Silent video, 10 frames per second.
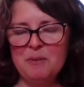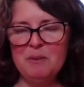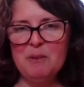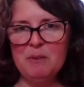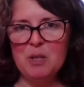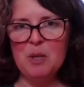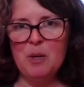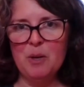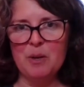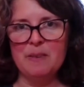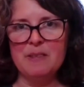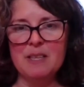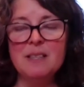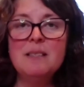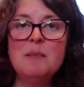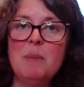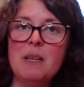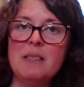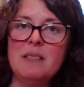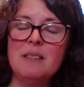you've ever heard of this,
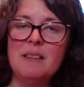but